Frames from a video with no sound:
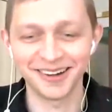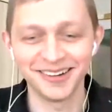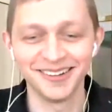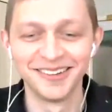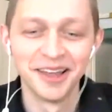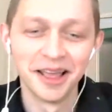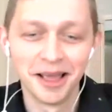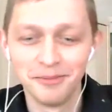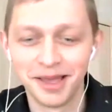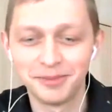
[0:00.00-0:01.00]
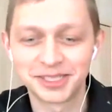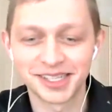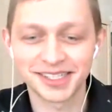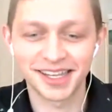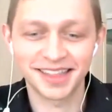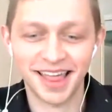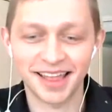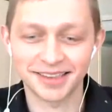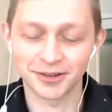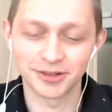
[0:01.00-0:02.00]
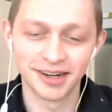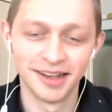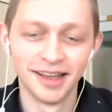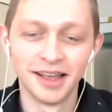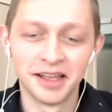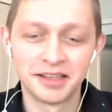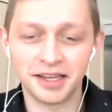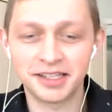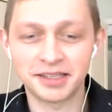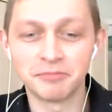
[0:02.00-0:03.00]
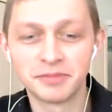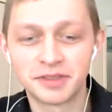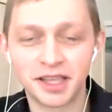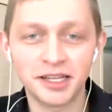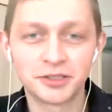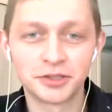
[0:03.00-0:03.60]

I don't know, maybe just like that, or take some time